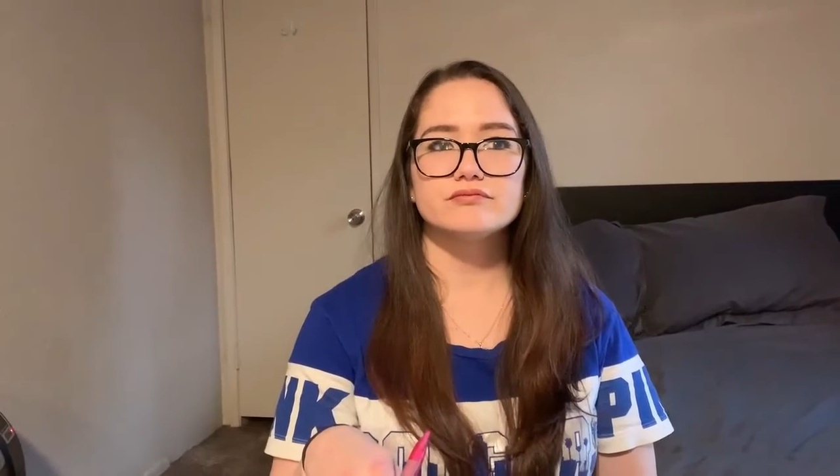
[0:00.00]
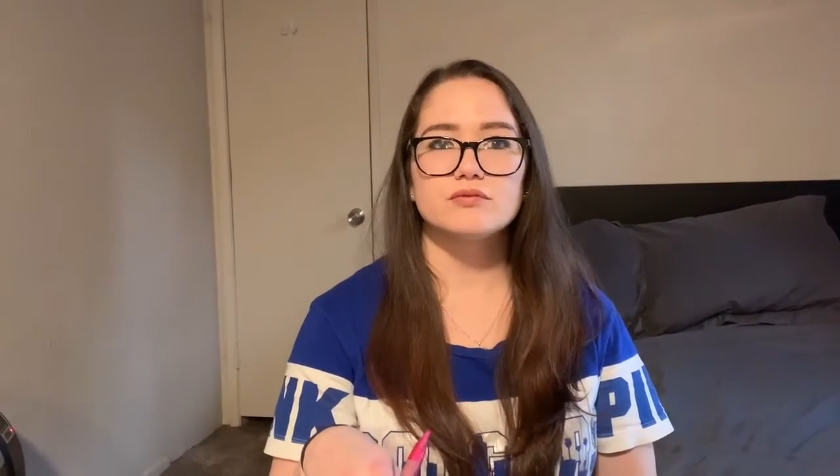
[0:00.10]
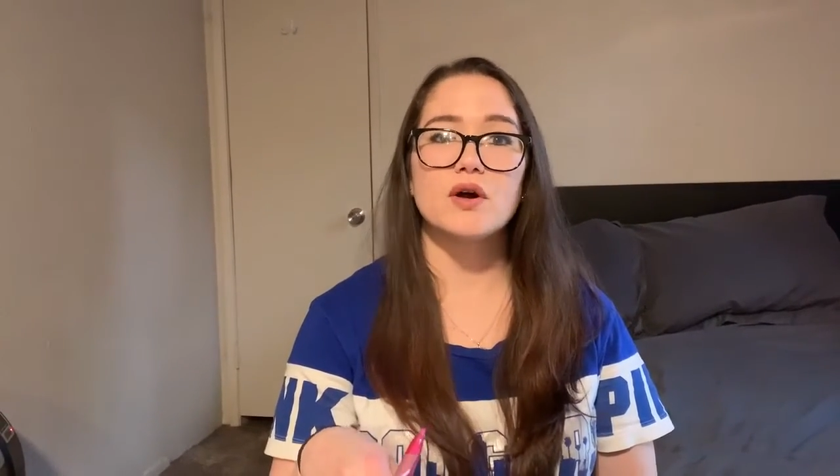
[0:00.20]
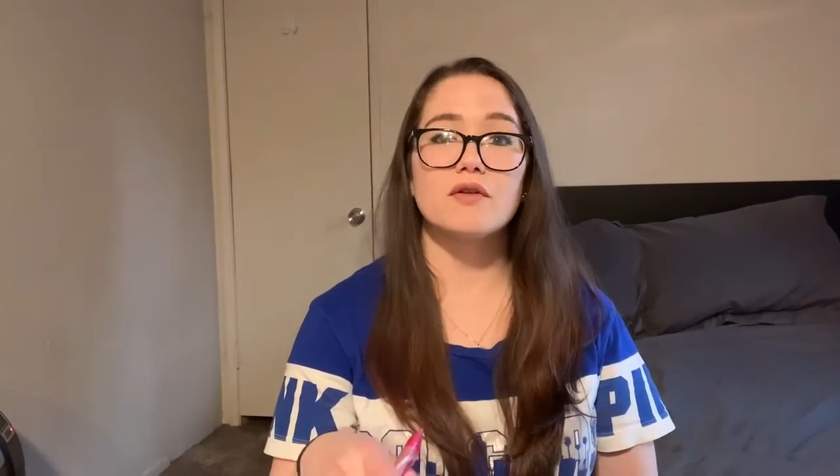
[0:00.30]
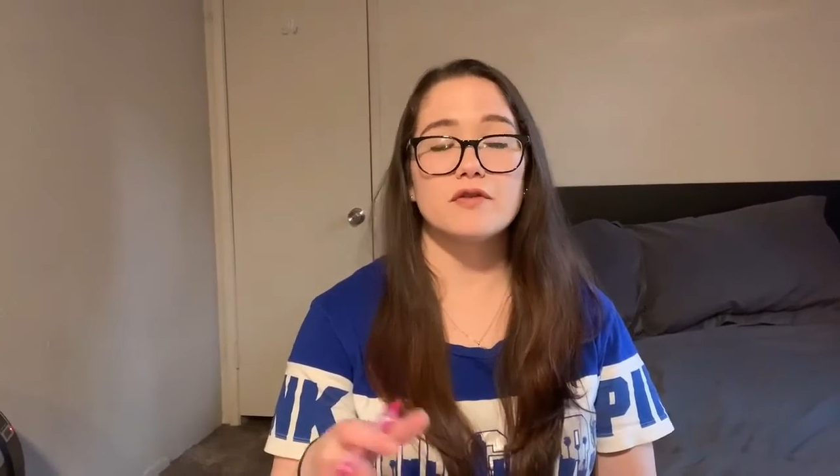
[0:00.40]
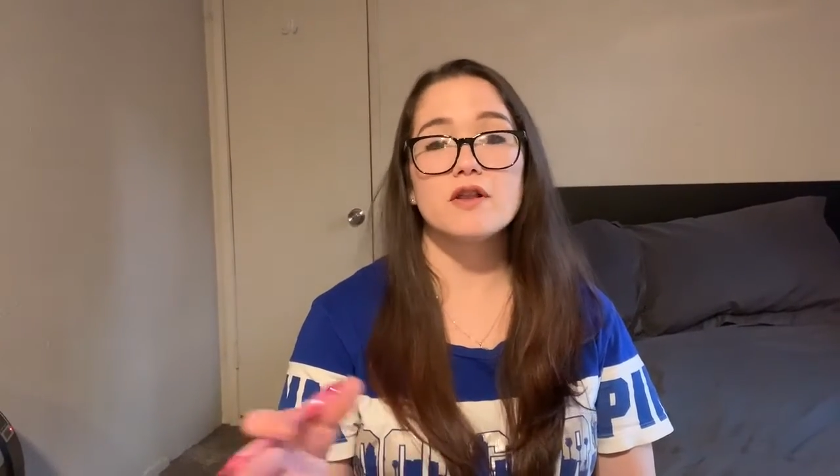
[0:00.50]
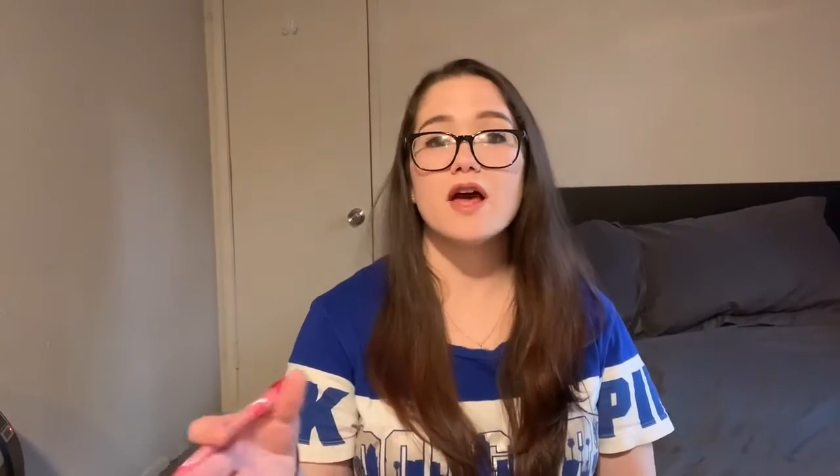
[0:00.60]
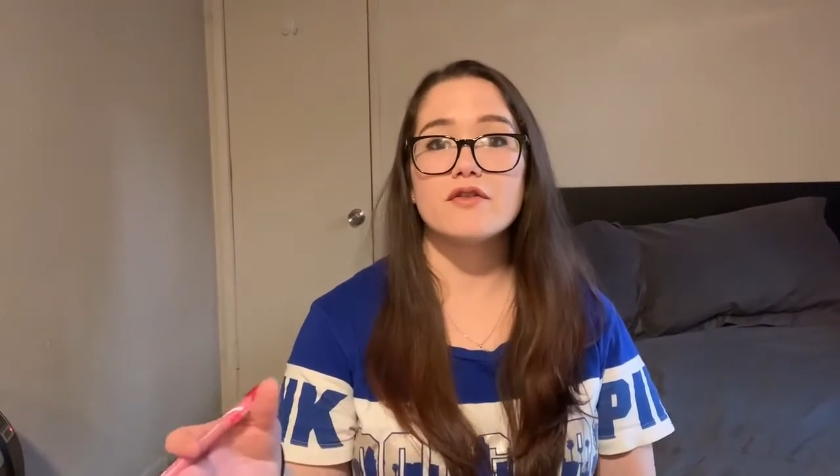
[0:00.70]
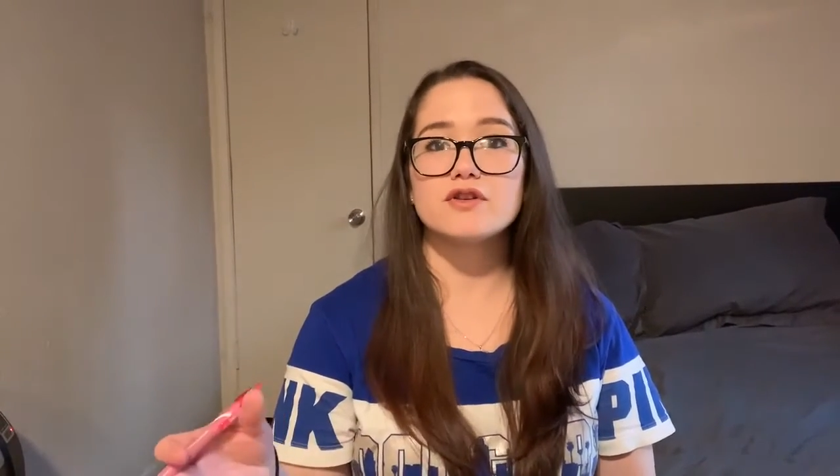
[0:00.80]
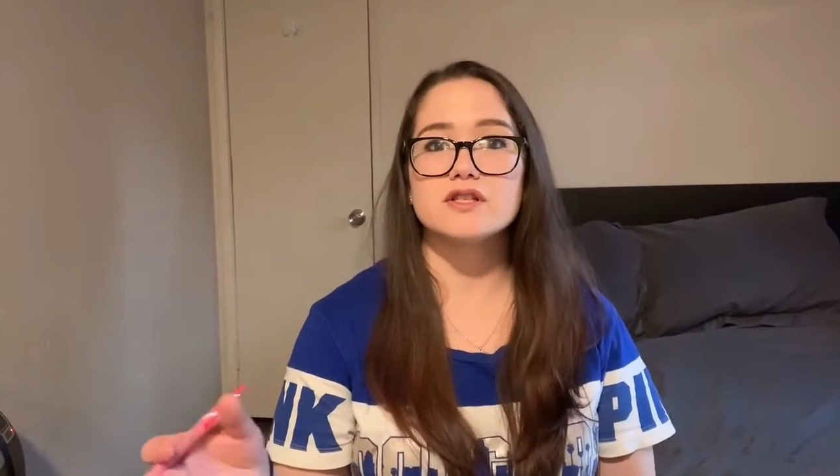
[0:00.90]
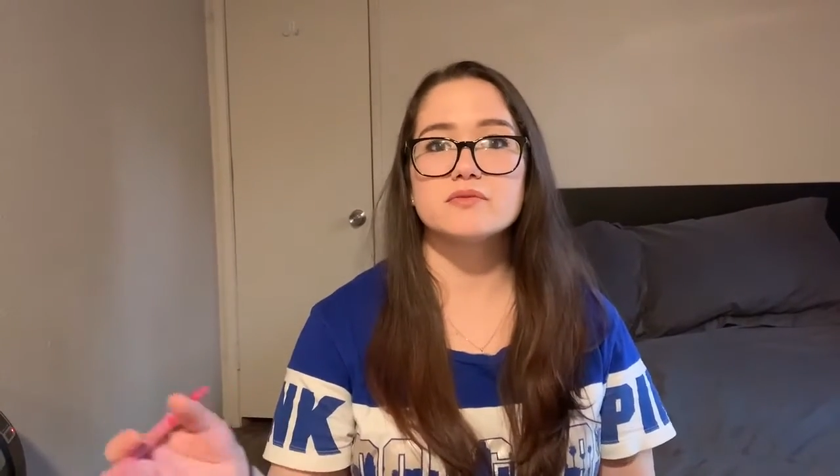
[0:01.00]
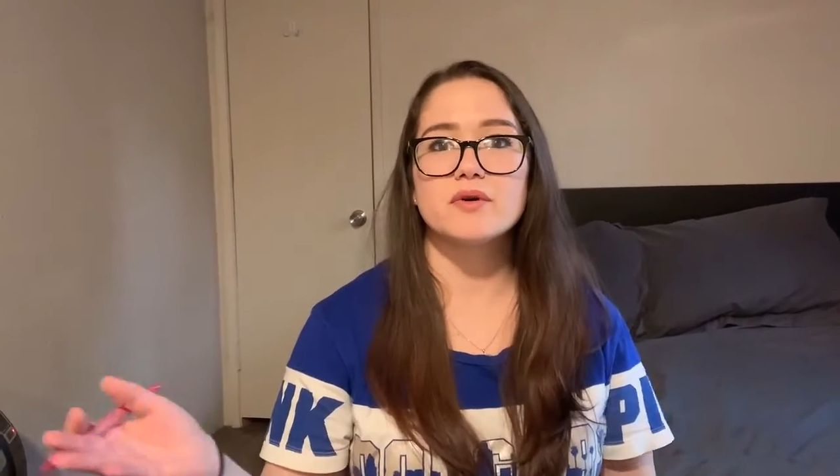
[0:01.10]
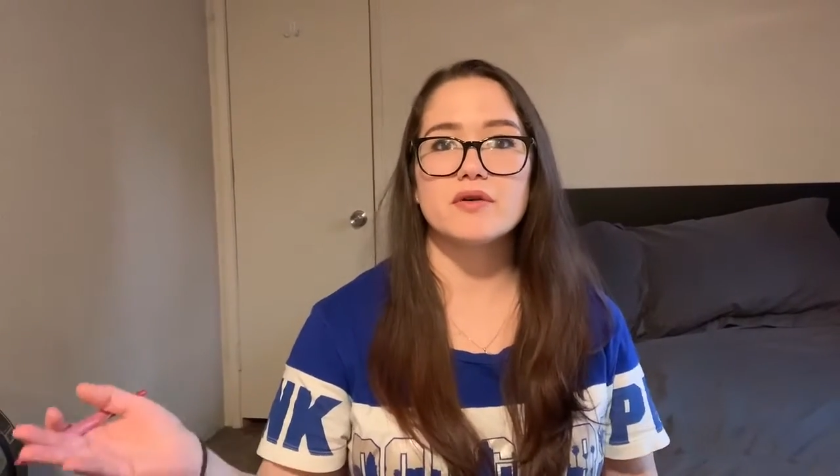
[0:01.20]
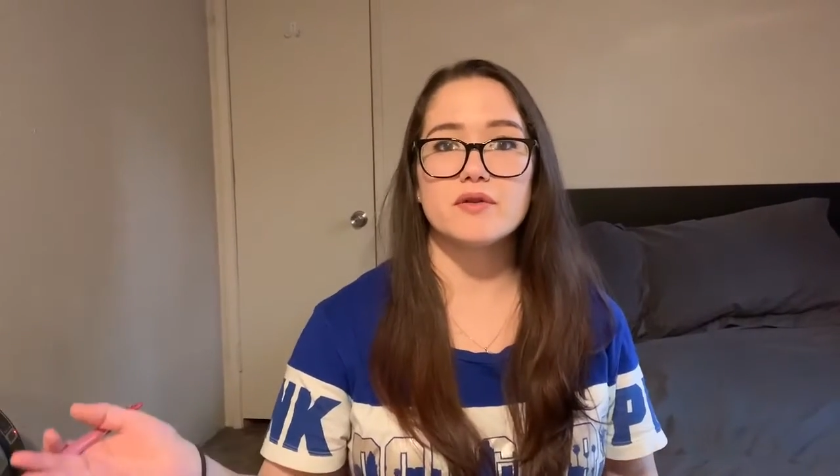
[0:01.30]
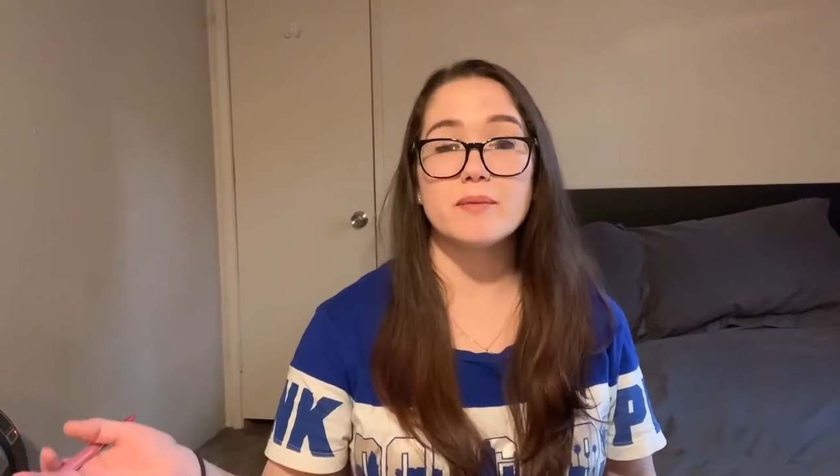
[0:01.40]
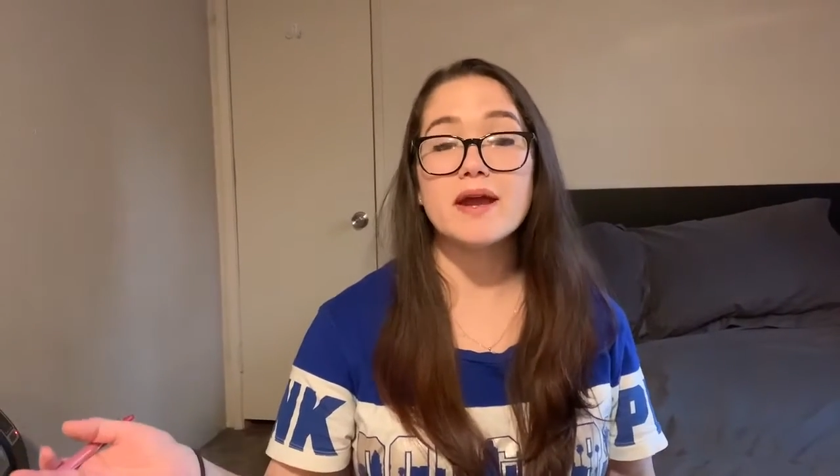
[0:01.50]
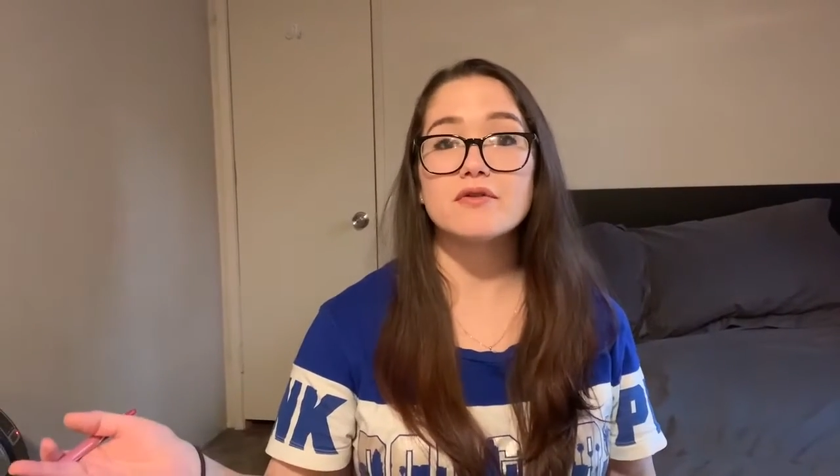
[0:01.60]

well, for a lot of reasons, but the main